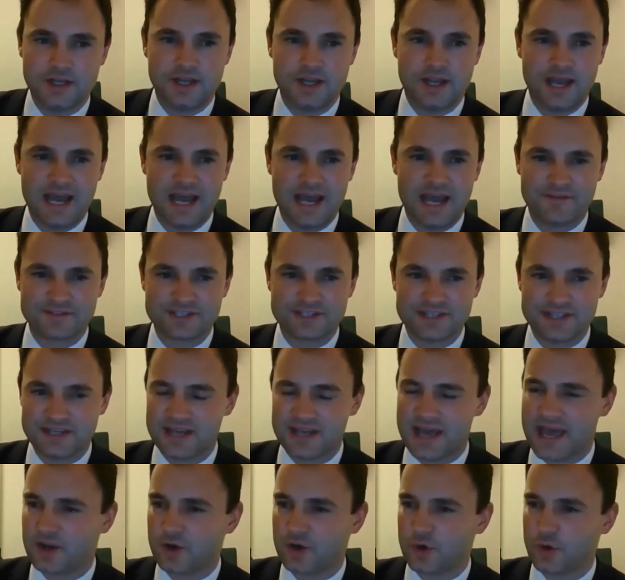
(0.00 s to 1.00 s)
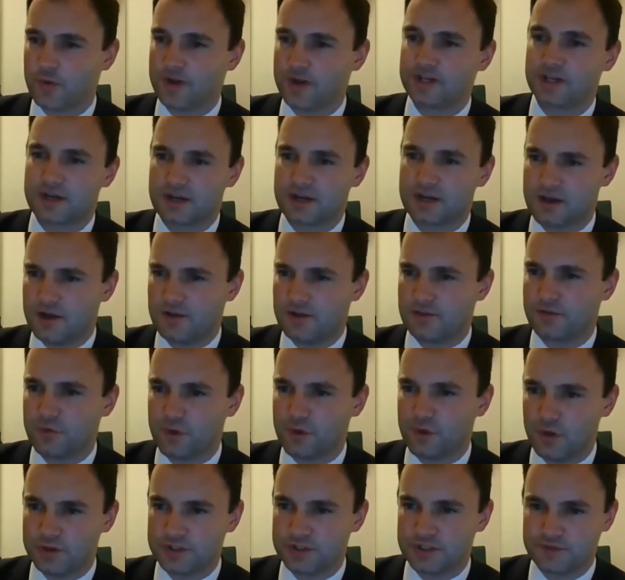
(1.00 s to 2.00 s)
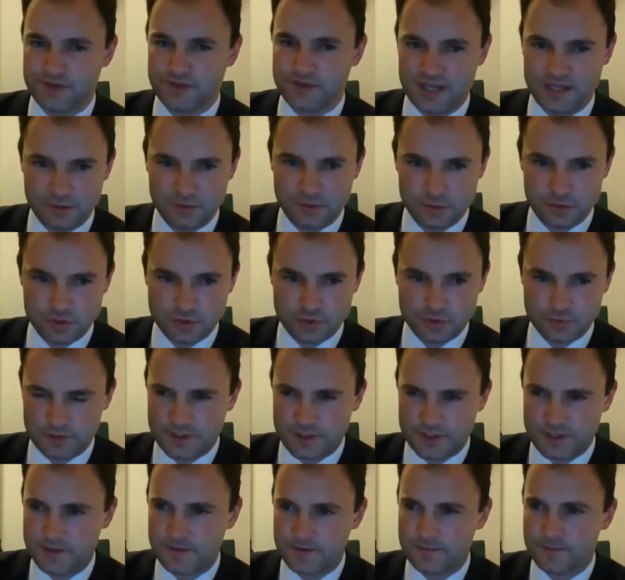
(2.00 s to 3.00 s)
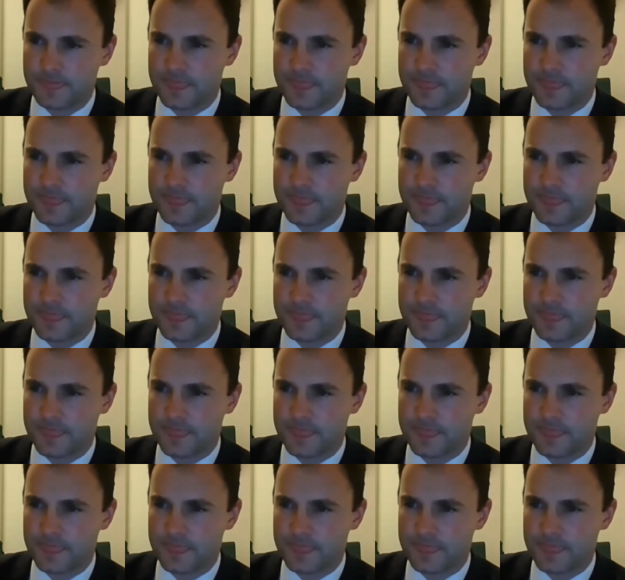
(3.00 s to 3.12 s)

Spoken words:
have seen economic decline through the loss of industry.